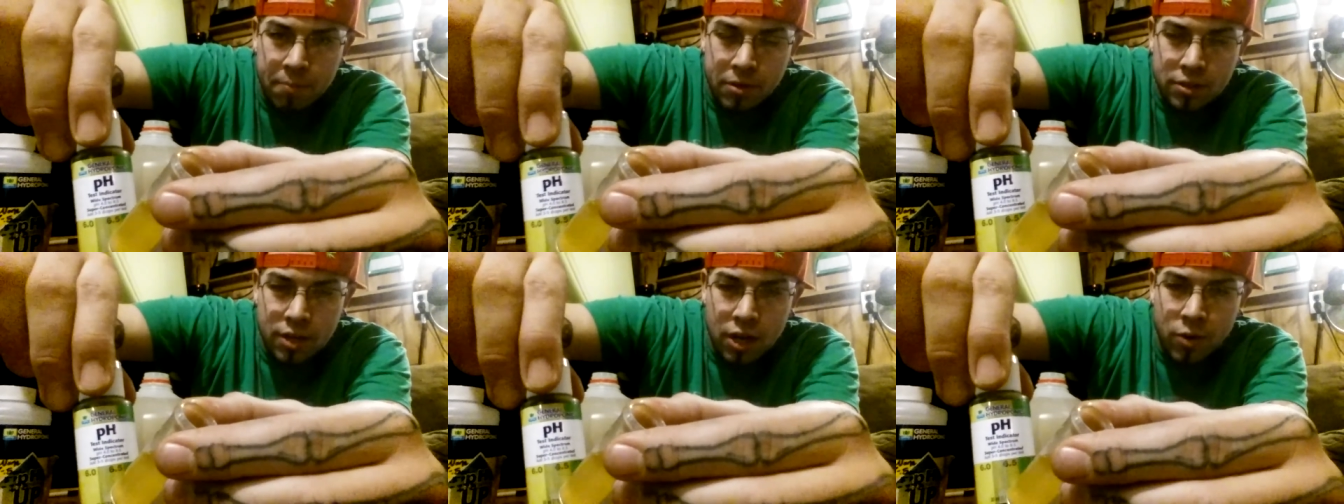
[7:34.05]
but
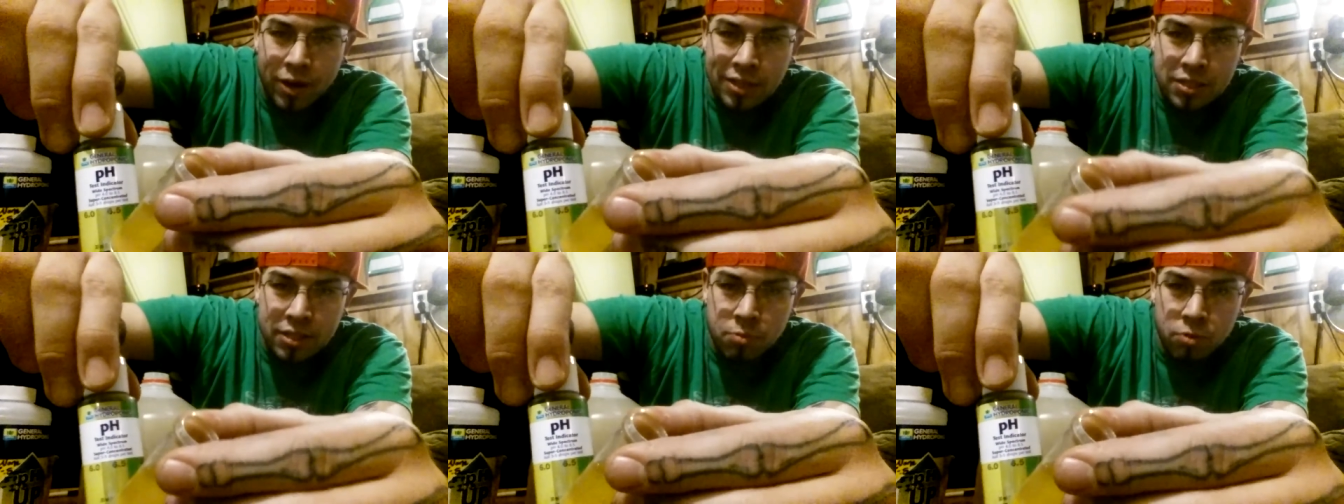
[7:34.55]
it's not
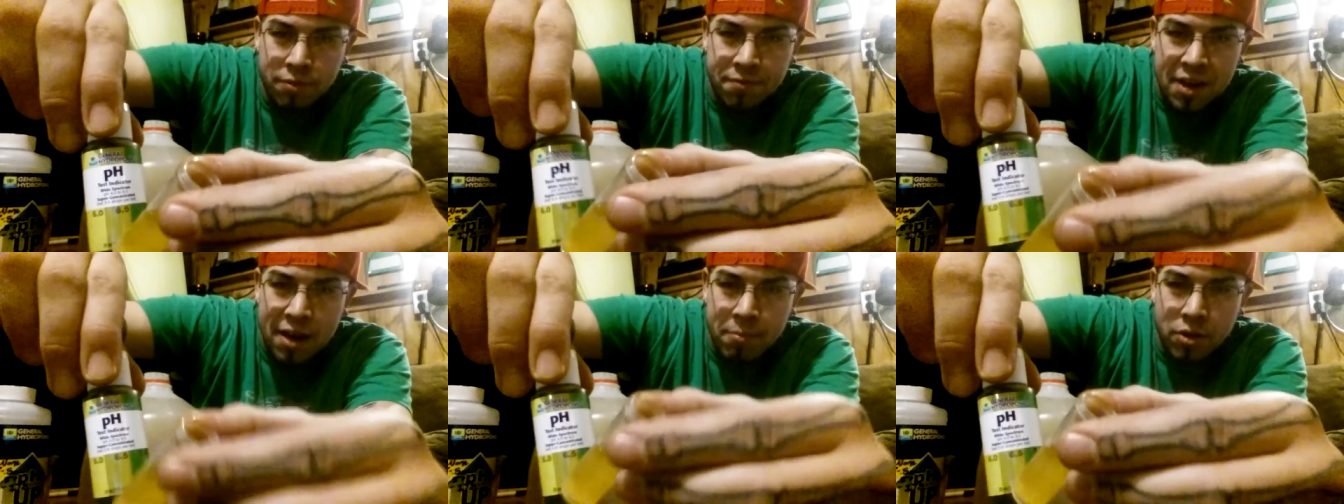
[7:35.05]
quite 6.5,
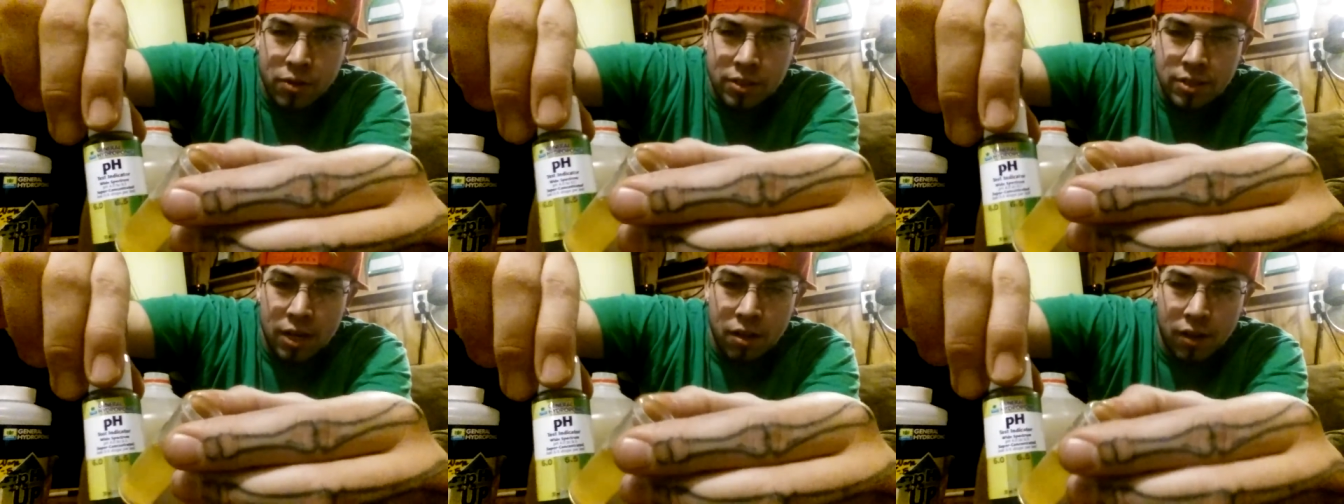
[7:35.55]
but you
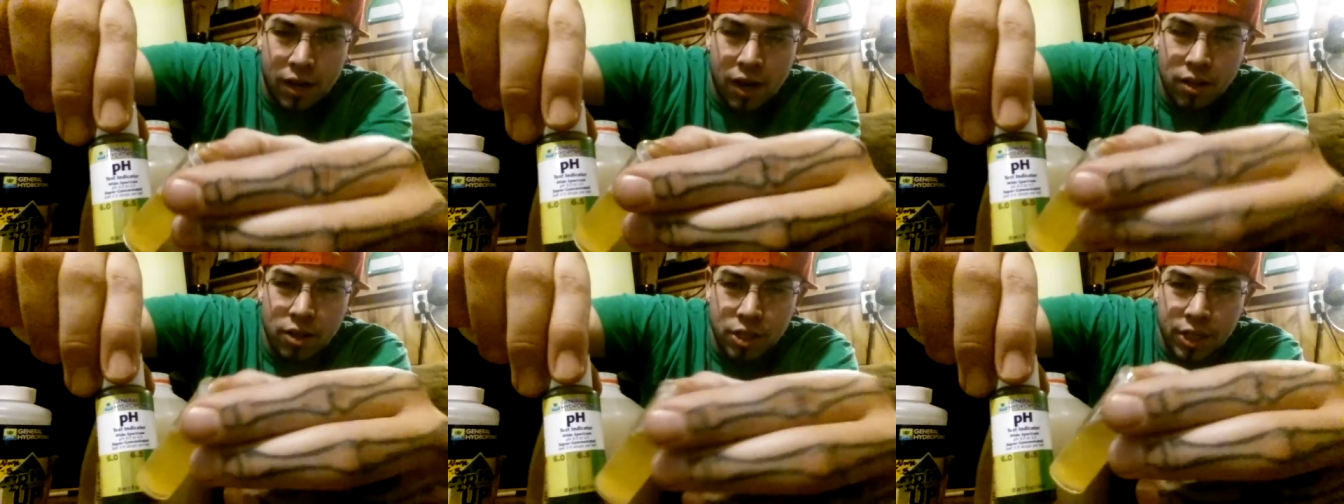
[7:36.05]
can tell the
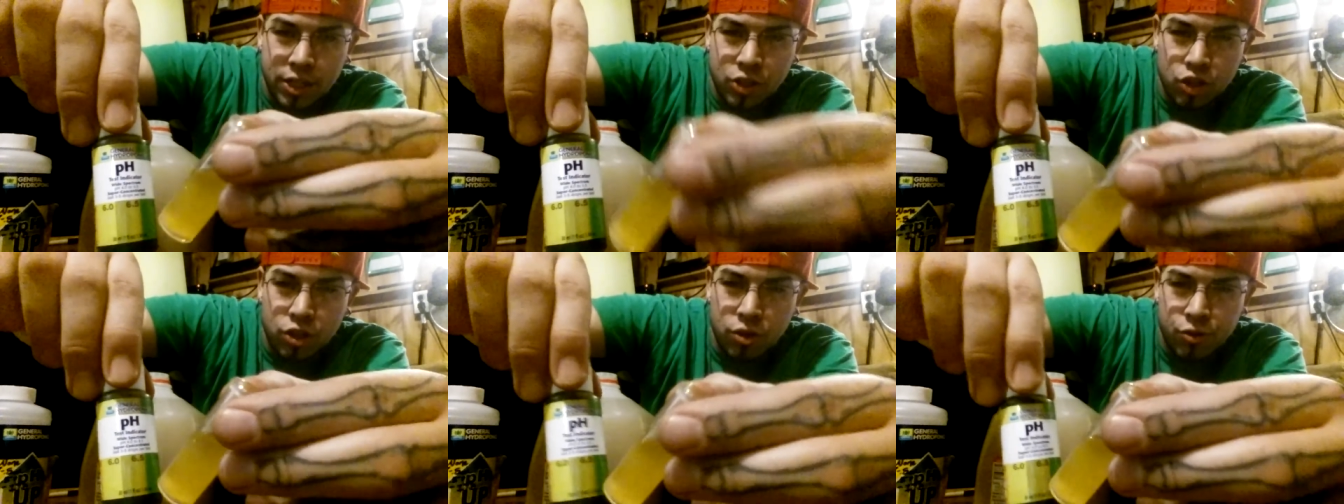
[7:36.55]
color
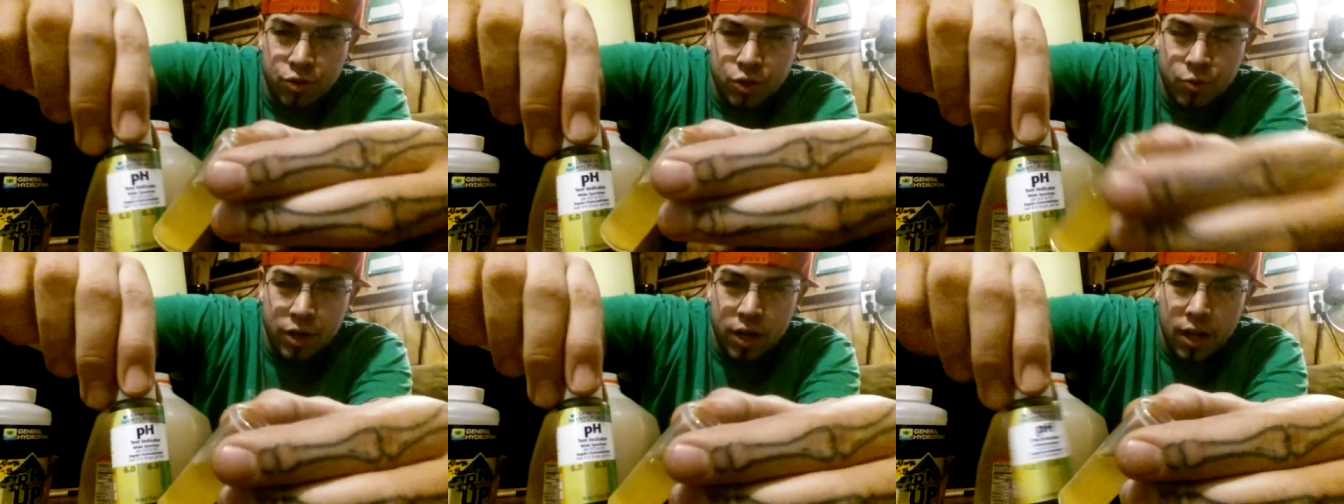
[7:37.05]
changes close
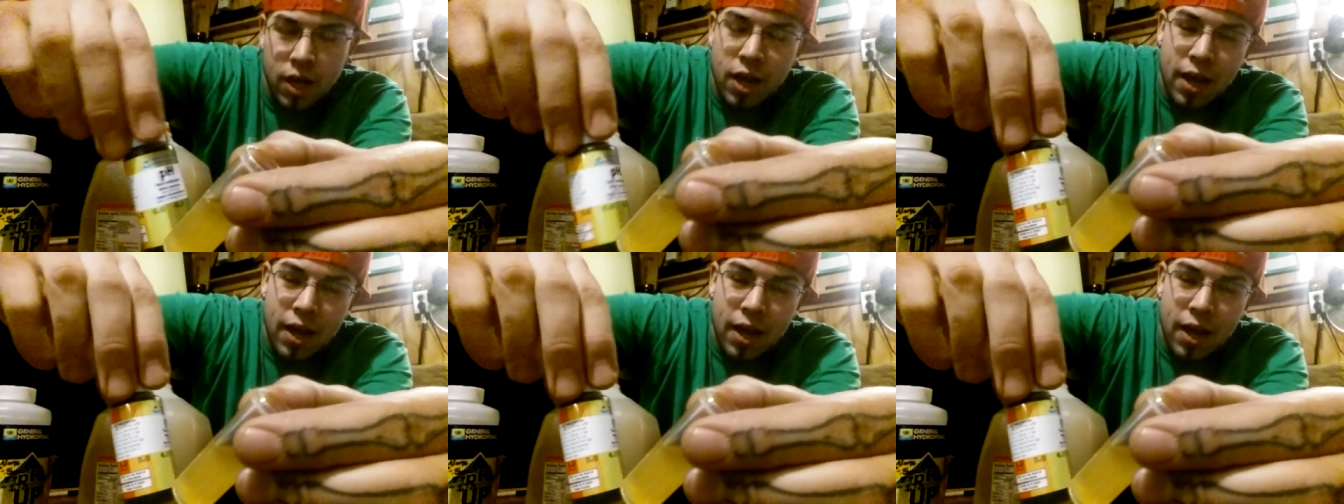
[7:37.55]
to it.